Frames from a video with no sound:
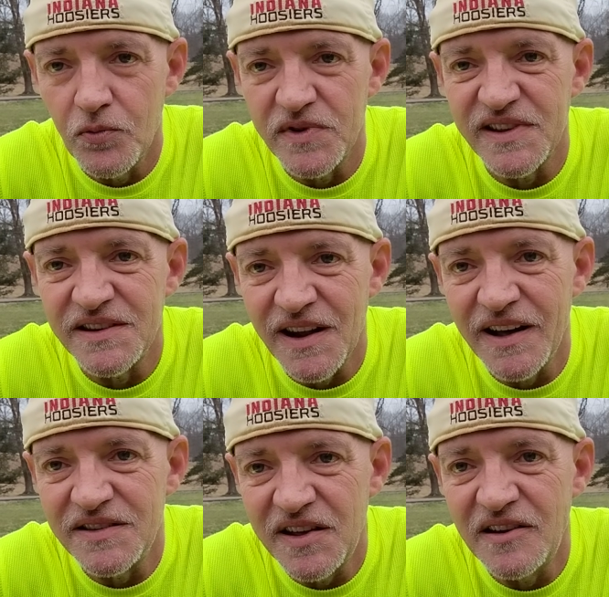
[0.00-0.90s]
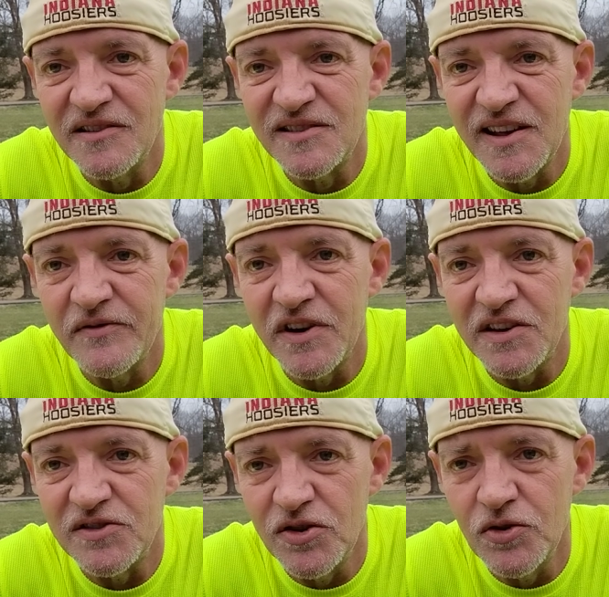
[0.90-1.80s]
was in
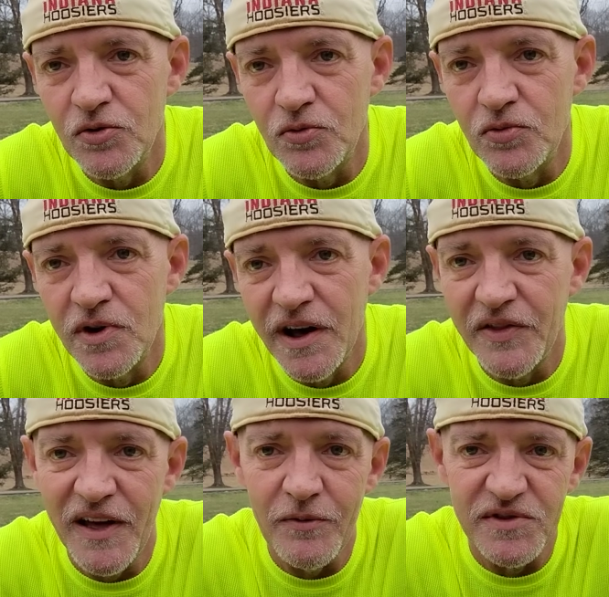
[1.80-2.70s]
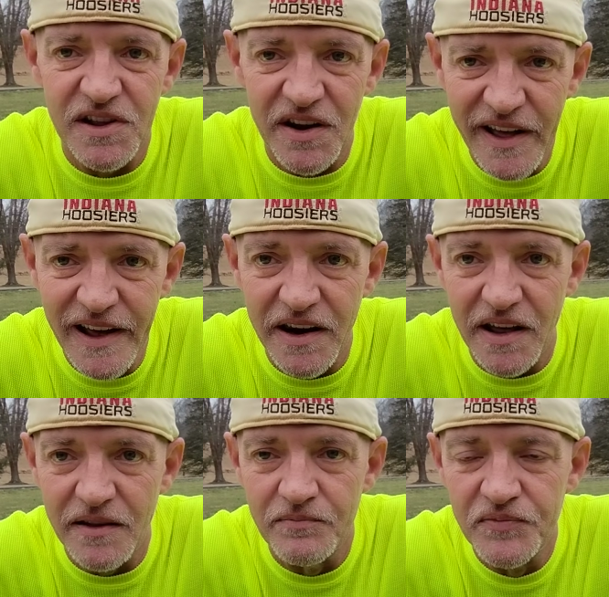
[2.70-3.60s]
1972, and that was a landing.